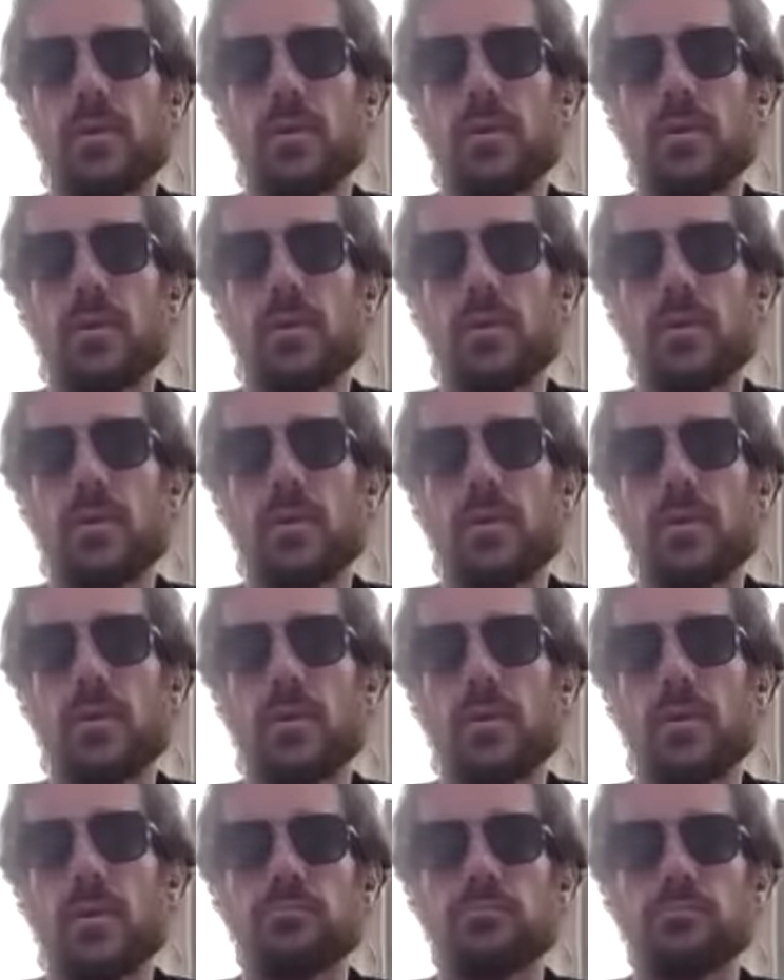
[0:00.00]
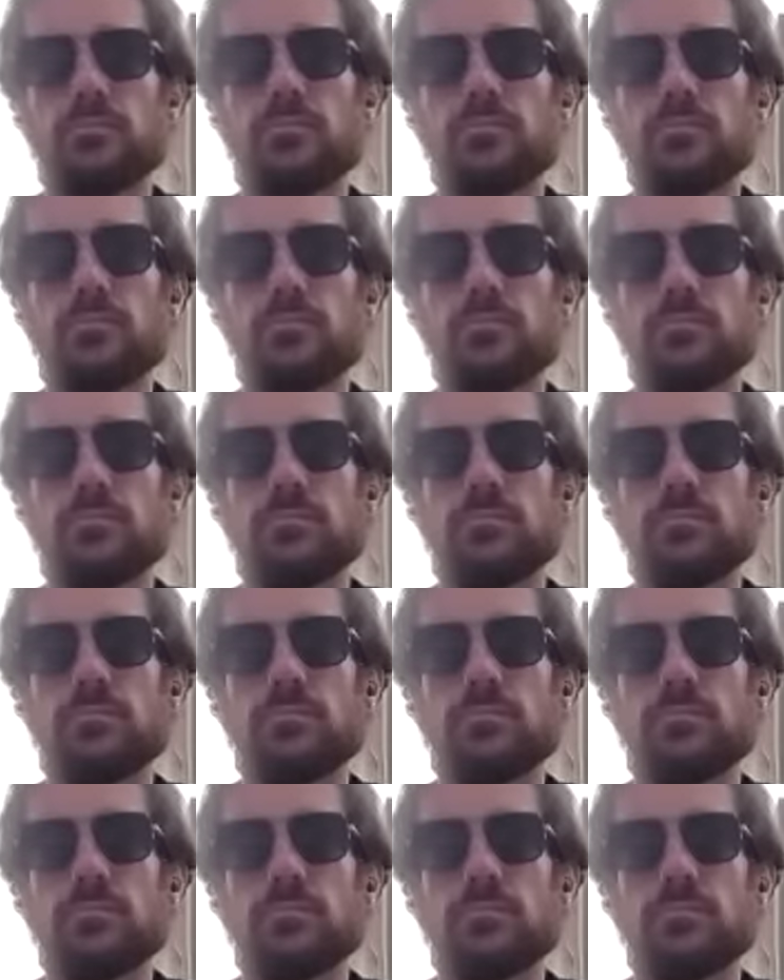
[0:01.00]

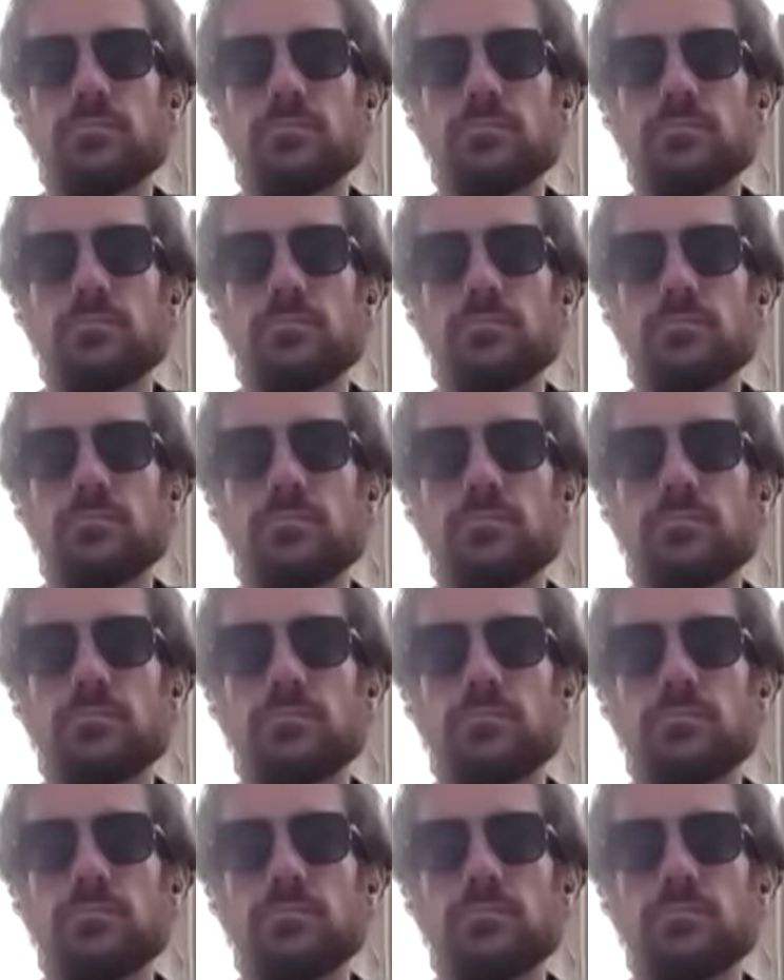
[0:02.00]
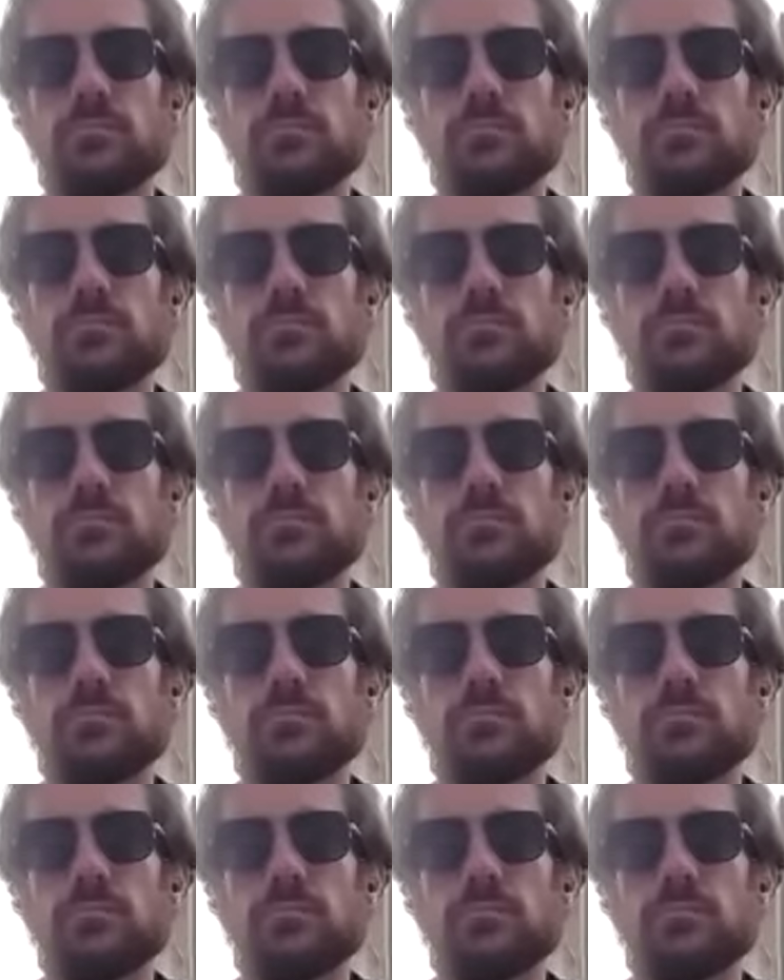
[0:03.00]

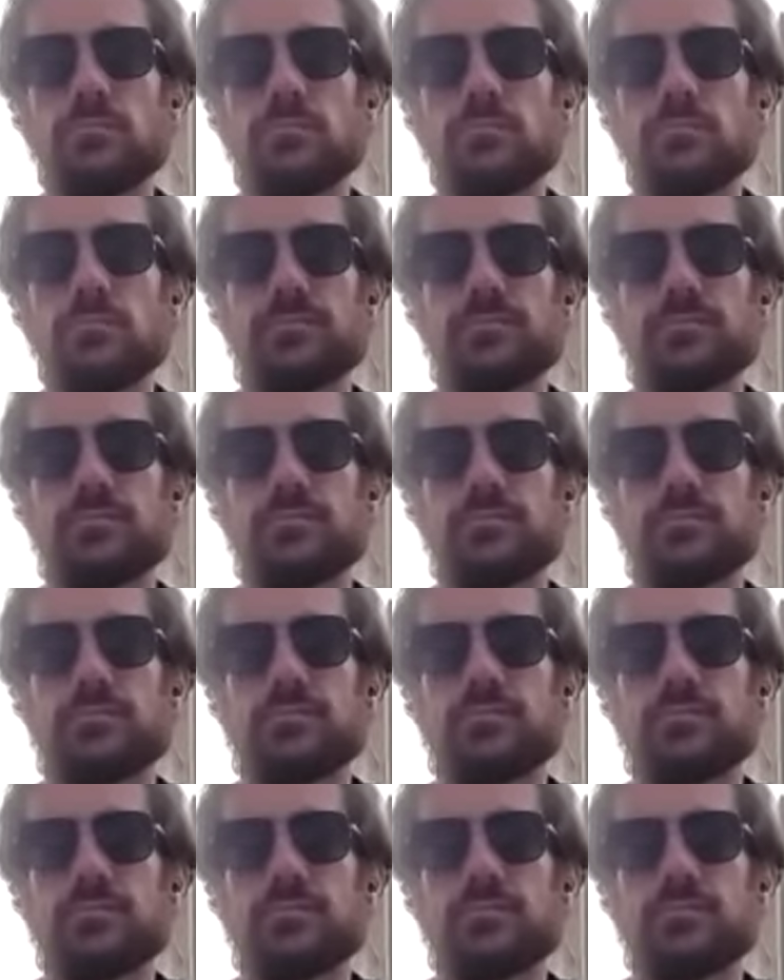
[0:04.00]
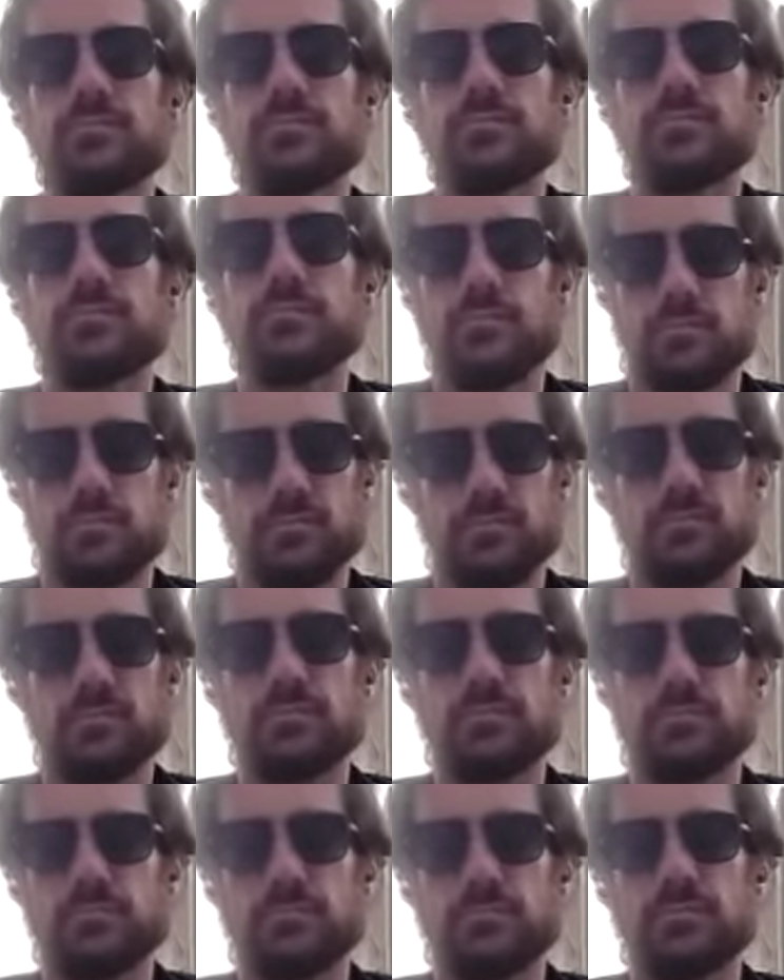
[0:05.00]

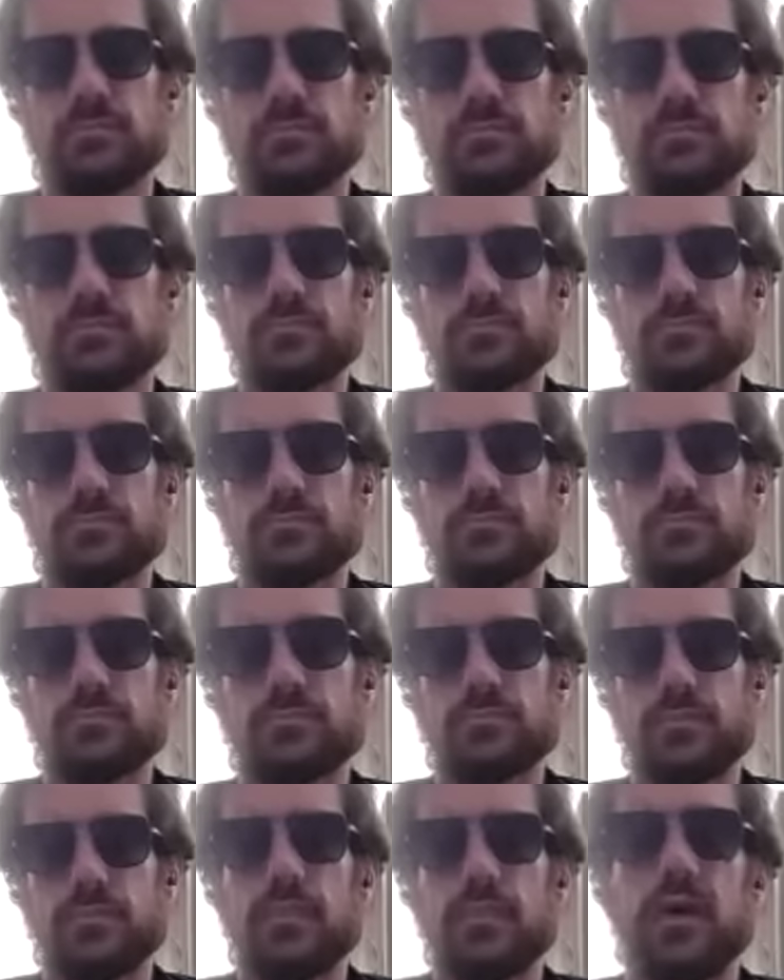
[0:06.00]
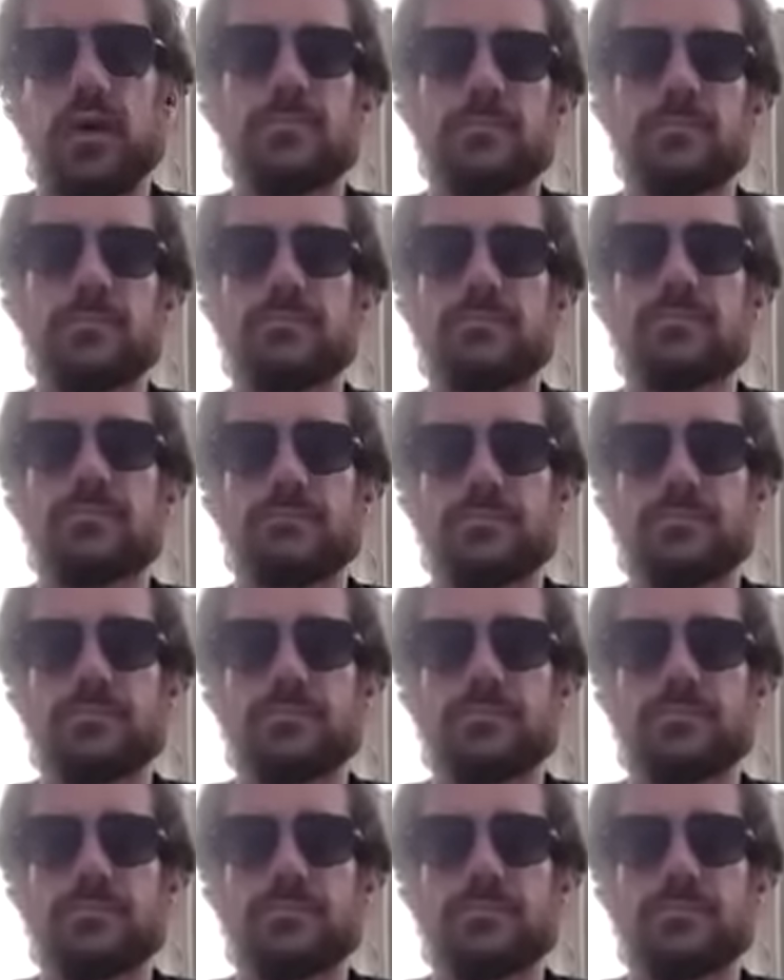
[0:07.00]
[no speech]